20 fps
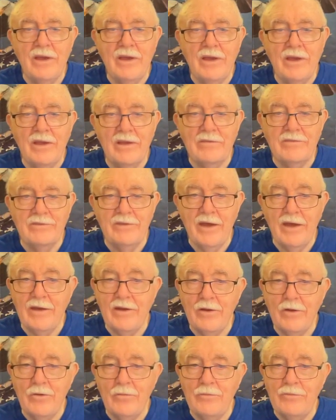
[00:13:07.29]
It's not
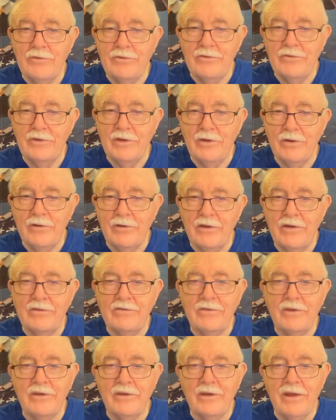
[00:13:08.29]
homeless, dear. It's
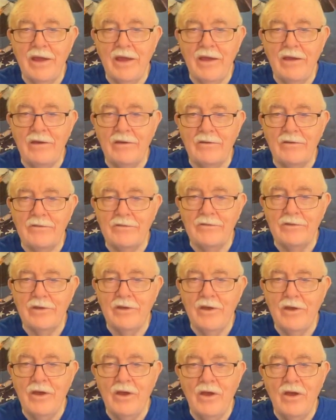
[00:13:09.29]
unhoused.
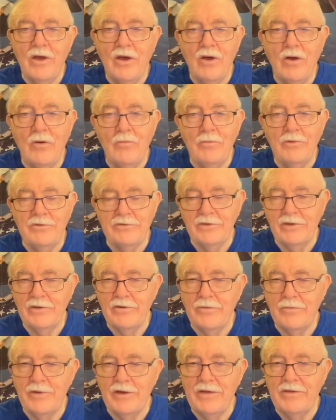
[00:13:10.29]
Homeless
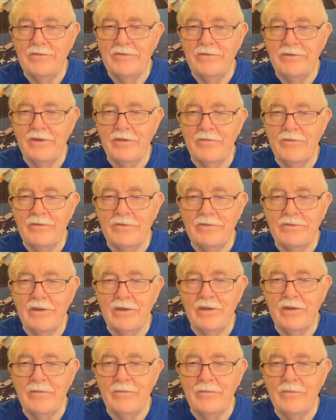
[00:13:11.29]
undermines
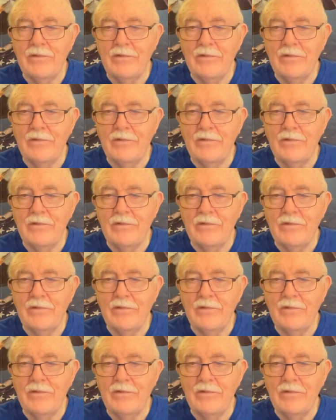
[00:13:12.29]
self-esteem.